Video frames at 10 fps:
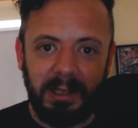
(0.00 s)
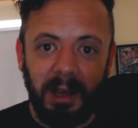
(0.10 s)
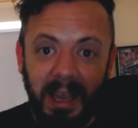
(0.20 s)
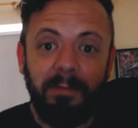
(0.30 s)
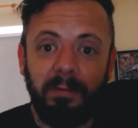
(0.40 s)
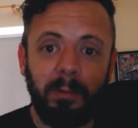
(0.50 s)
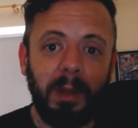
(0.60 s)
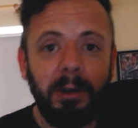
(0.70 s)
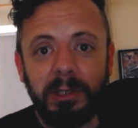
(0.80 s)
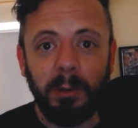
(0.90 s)
Even from
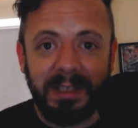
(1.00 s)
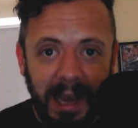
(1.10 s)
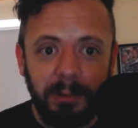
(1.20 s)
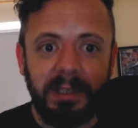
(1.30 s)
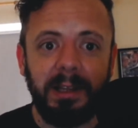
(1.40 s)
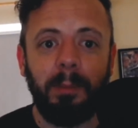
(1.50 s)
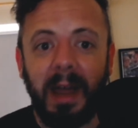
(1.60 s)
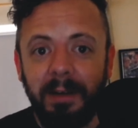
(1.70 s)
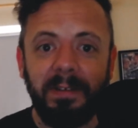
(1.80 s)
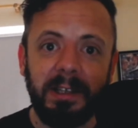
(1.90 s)
those who are touting the
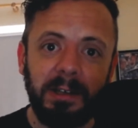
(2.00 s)
benefits